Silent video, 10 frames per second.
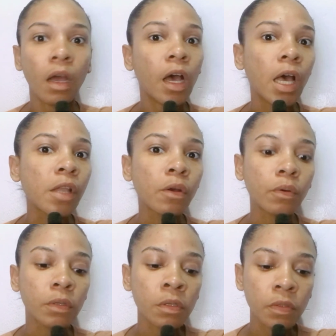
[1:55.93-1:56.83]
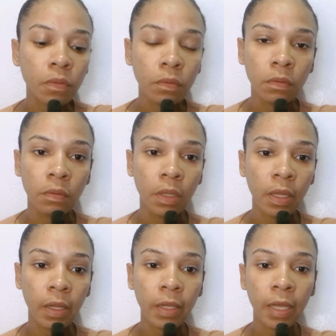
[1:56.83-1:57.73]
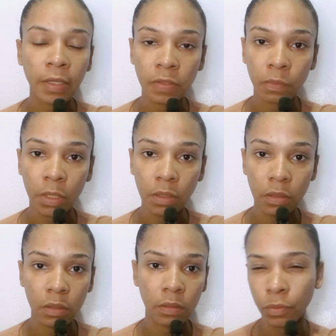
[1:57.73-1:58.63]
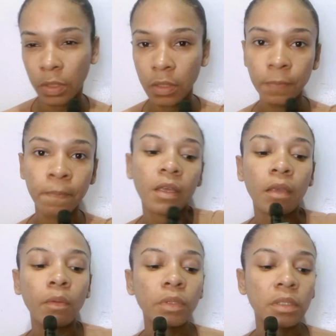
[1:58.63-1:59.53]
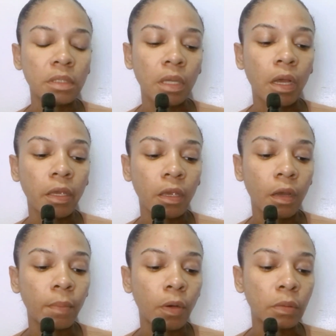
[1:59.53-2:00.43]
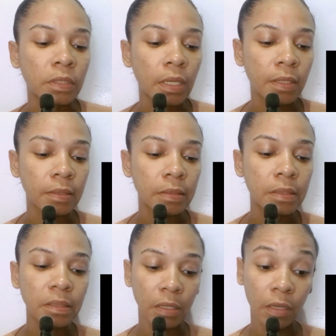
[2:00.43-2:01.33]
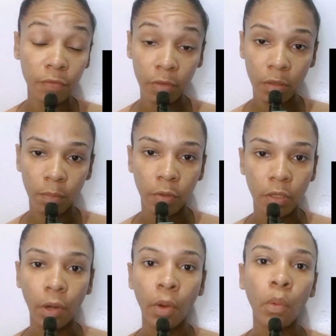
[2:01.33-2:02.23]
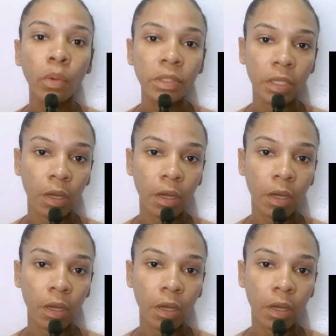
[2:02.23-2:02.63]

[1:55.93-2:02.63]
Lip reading: an old school classmate, uni. He was talking about saving the money or holding